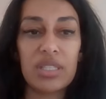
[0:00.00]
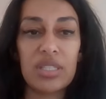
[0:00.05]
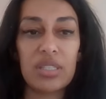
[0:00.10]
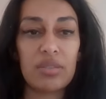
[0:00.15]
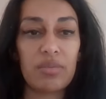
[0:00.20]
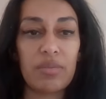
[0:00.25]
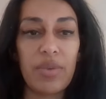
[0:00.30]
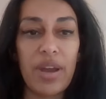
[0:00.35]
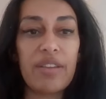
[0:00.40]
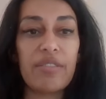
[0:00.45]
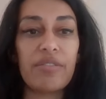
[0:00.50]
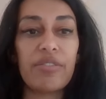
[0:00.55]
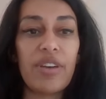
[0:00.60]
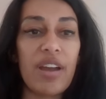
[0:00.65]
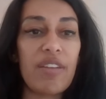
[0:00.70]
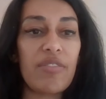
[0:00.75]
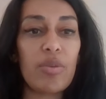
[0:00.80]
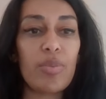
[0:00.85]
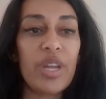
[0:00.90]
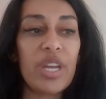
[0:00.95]
this is right for
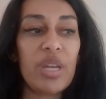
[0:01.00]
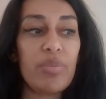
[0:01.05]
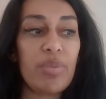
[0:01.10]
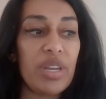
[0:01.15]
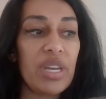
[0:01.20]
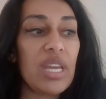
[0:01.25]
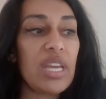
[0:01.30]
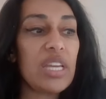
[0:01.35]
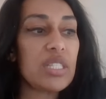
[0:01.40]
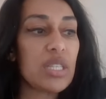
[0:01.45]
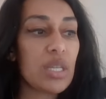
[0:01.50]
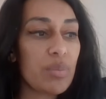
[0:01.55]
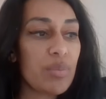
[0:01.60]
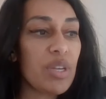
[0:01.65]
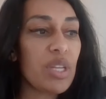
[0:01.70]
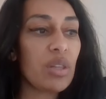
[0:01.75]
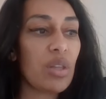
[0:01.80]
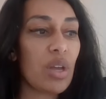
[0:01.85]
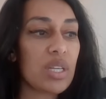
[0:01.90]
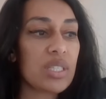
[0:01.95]
everybody, but it took
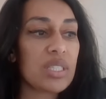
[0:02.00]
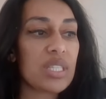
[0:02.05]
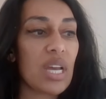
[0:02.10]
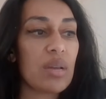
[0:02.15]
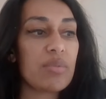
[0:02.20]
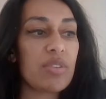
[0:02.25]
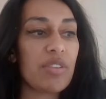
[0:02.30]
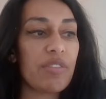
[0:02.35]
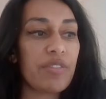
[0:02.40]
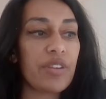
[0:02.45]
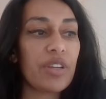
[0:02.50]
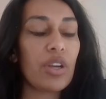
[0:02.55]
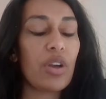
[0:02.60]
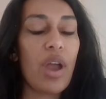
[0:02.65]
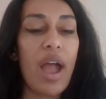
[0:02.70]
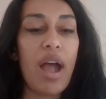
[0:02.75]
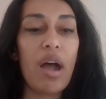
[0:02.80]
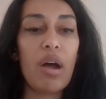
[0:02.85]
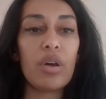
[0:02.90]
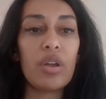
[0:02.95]
me a long time to
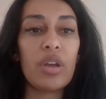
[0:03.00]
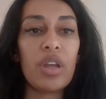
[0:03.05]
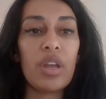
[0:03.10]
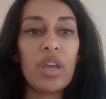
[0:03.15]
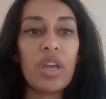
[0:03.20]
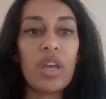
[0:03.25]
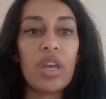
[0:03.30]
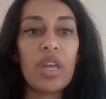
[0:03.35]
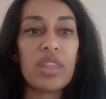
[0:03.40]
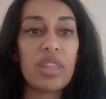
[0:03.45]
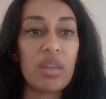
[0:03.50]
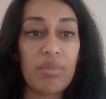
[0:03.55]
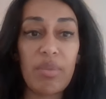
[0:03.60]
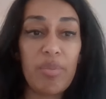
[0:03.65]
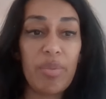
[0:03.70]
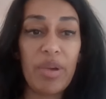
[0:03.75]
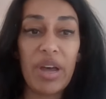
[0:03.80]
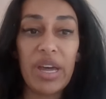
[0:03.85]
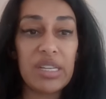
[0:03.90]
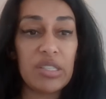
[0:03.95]
figure out that
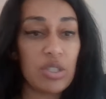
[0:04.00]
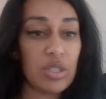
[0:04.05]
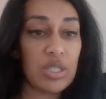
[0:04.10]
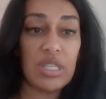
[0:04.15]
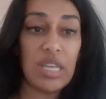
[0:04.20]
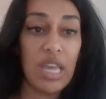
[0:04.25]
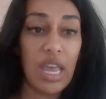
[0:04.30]
my body just